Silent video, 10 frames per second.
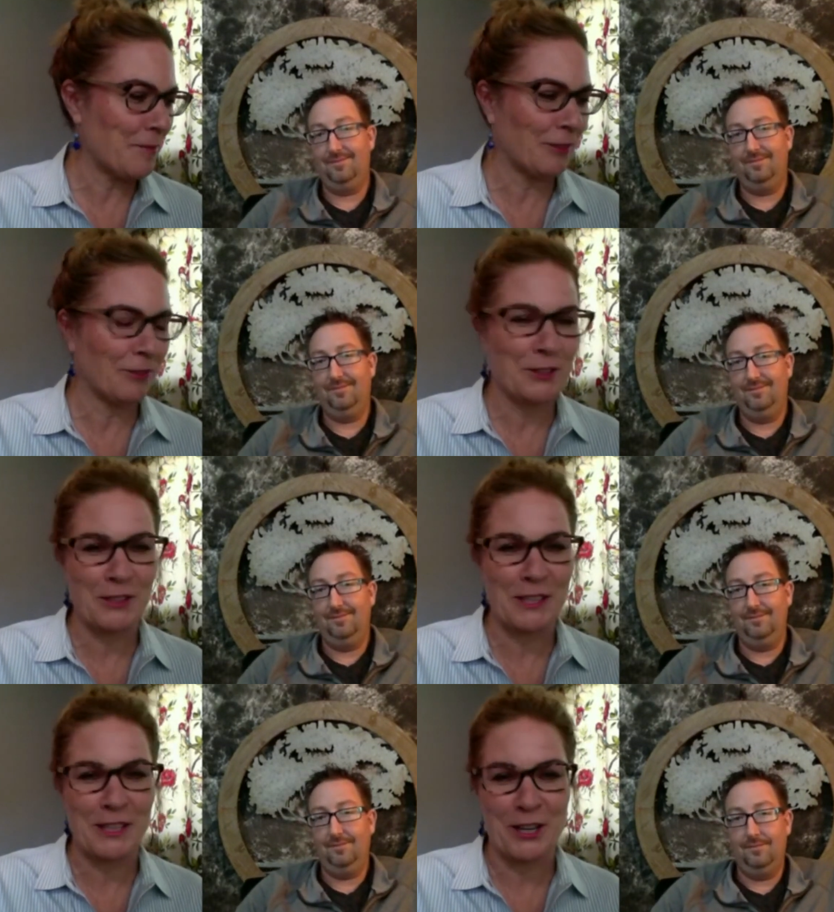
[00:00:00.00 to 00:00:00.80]
Speaker 1: and
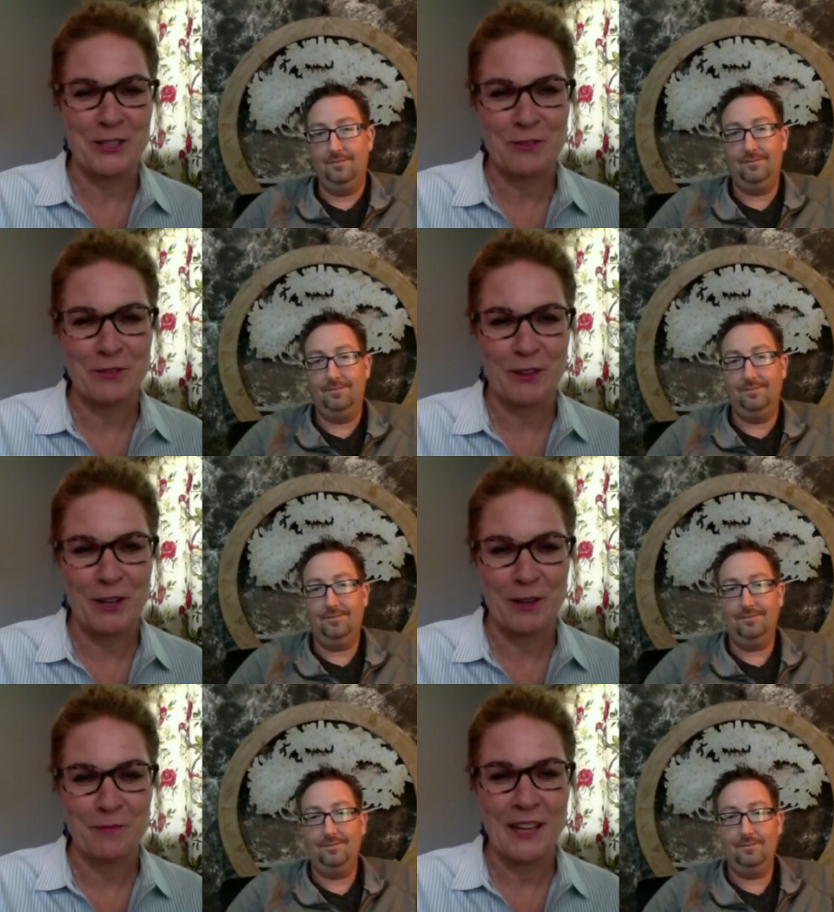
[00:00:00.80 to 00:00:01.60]
Victory Gardens
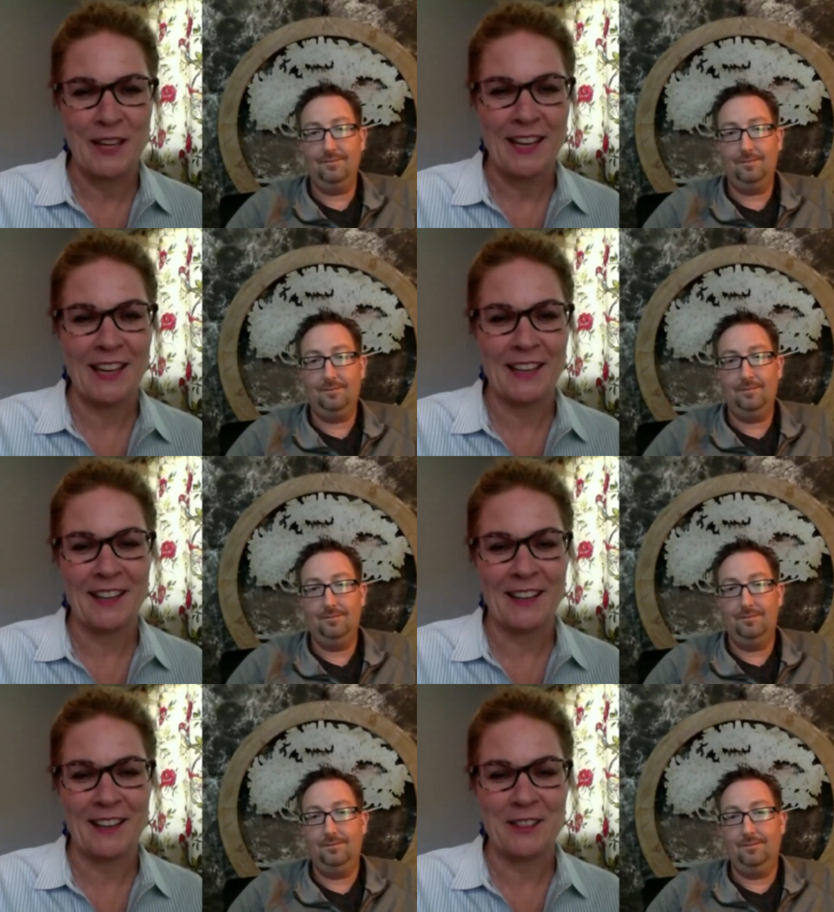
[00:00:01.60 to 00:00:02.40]
Farm. And
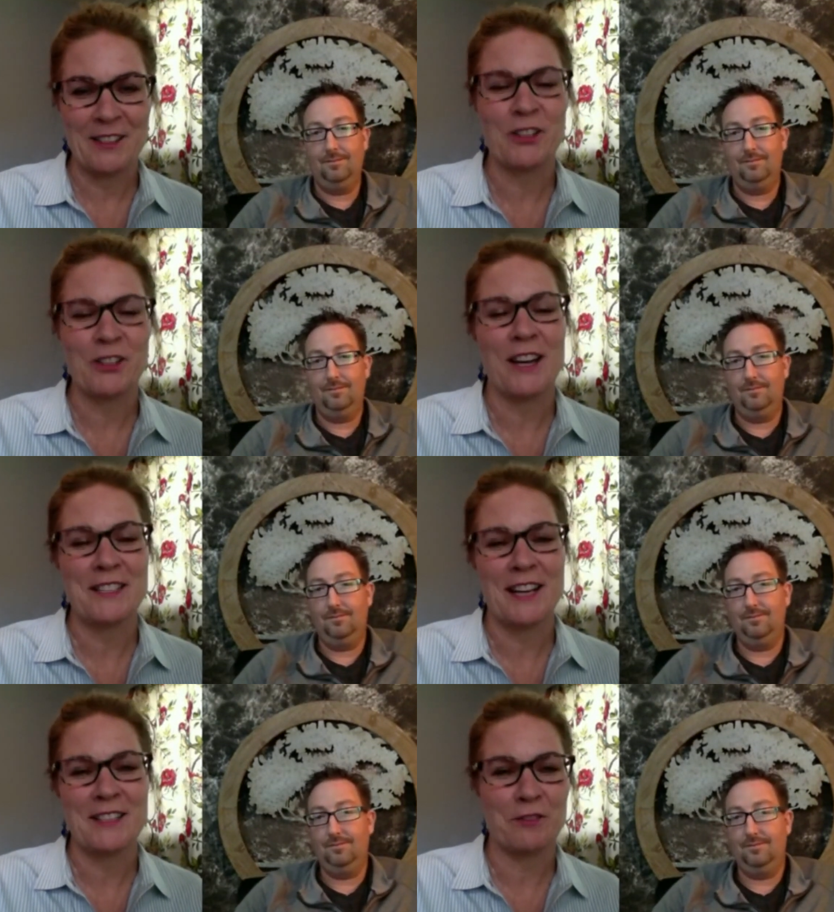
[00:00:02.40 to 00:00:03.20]
uh, your
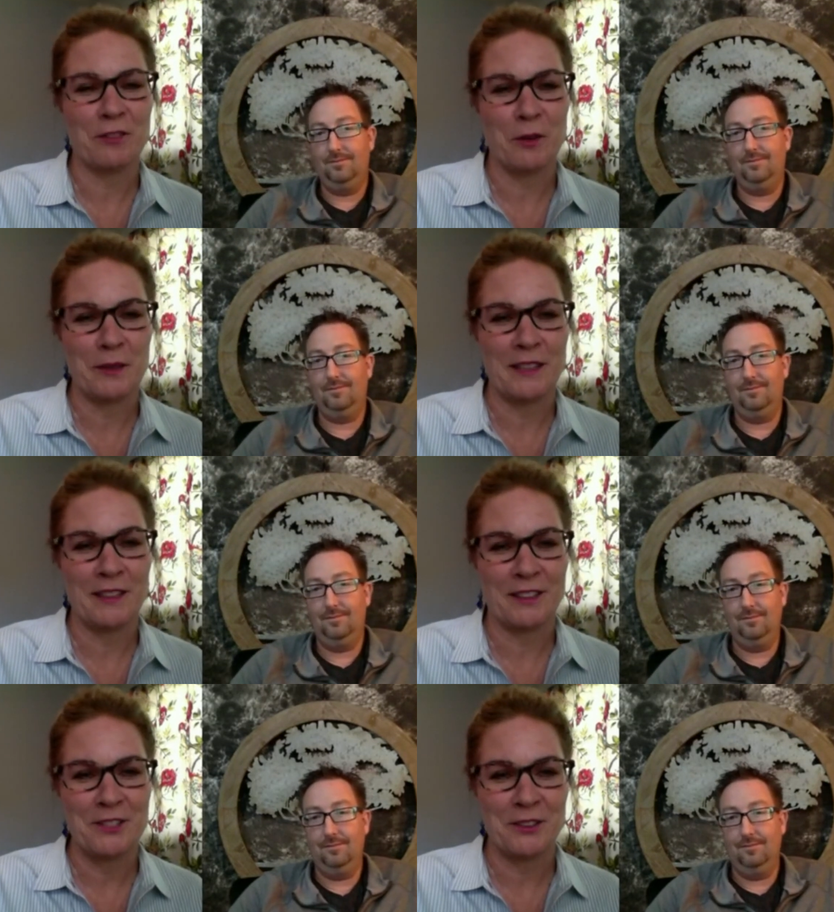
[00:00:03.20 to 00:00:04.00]
contact info will be in
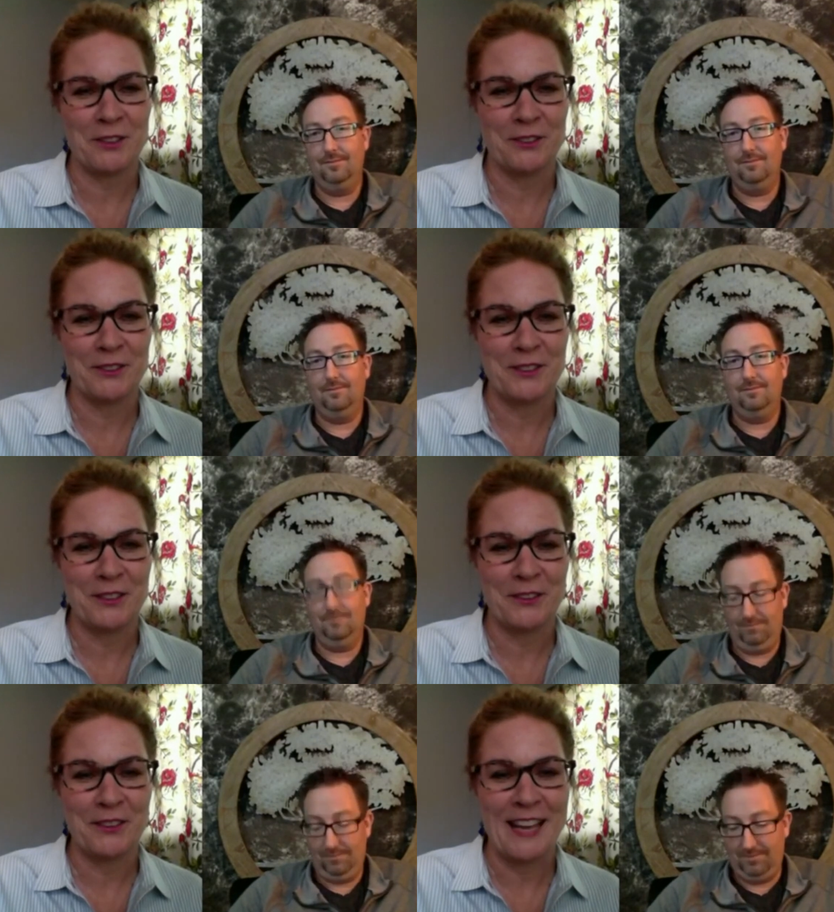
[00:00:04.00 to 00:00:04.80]
there too.
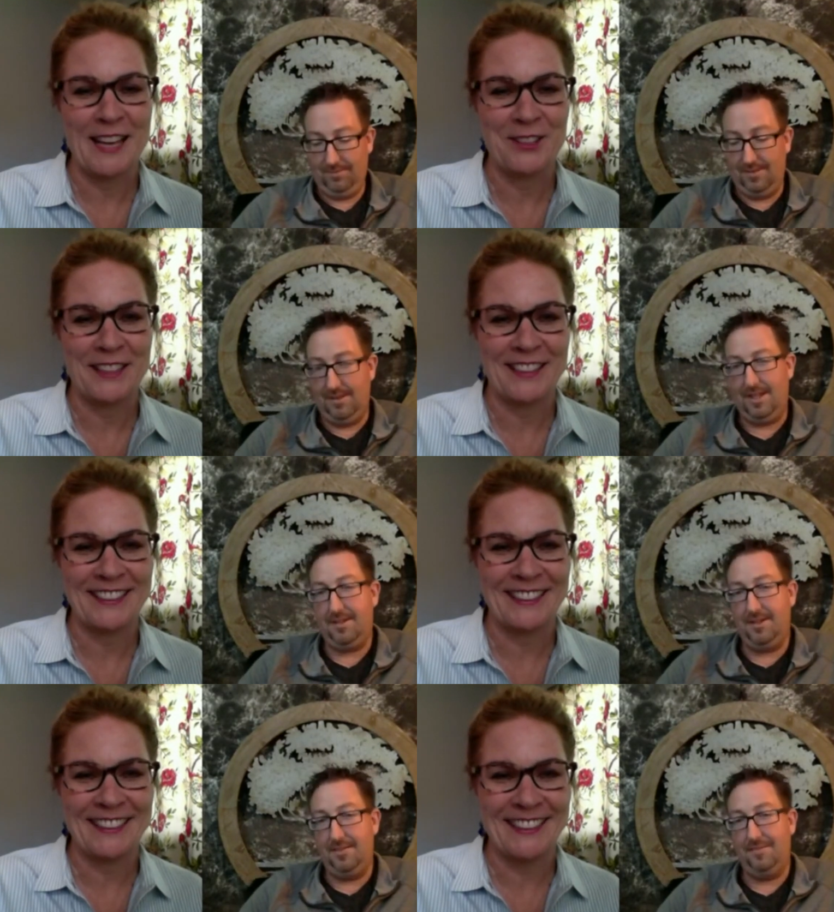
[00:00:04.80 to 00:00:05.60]
So thank you, Nick.
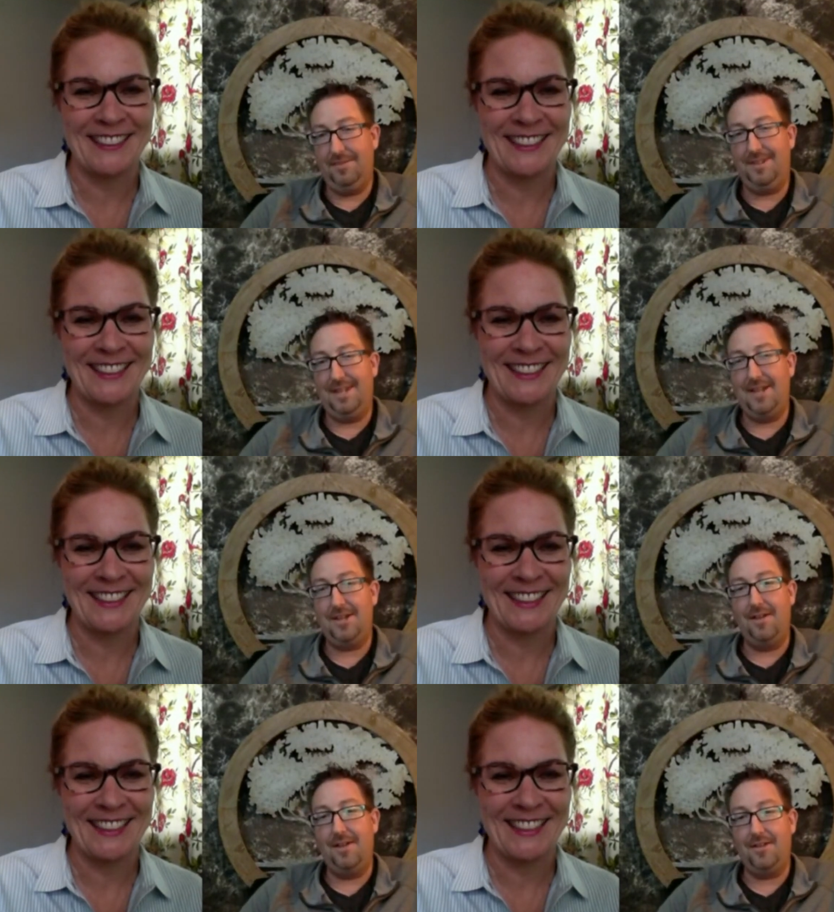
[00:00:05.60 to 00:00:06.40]

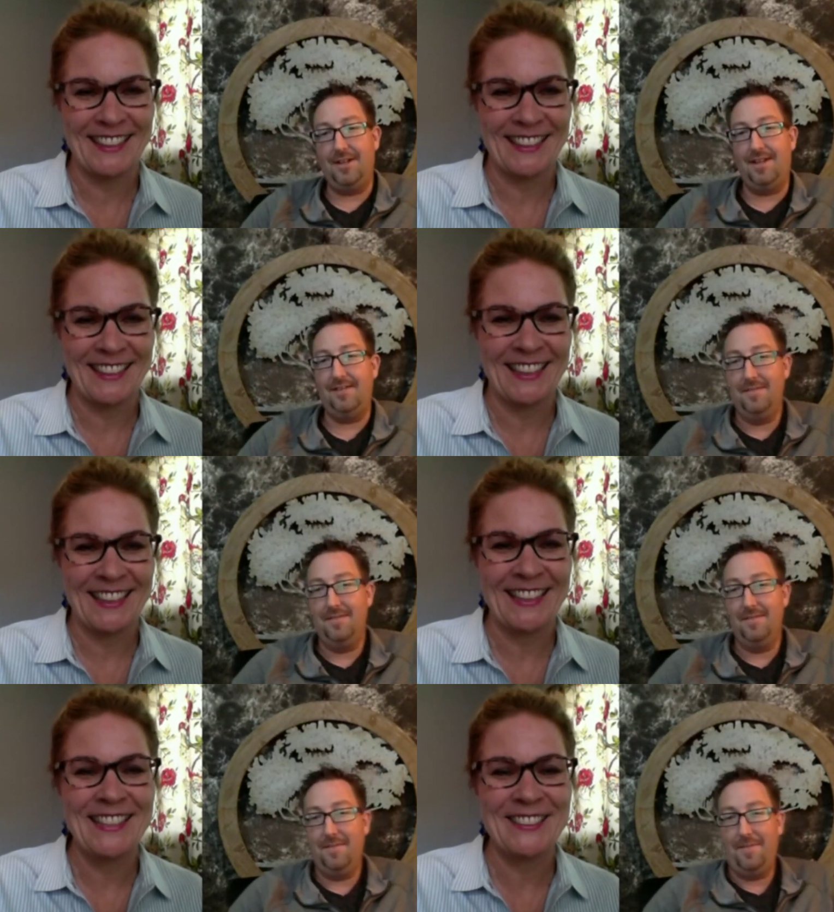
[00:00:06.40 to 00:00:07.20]
Speaker 2: Thank you. Have a good day.
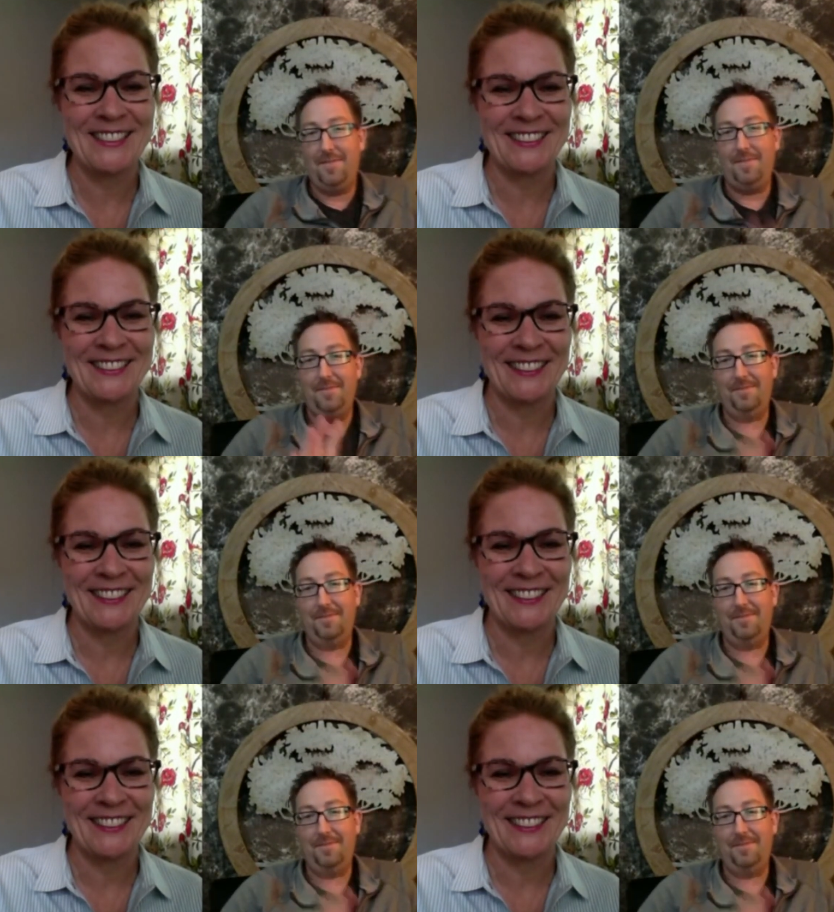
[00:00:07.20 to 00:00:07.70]
Speaker 1: You too.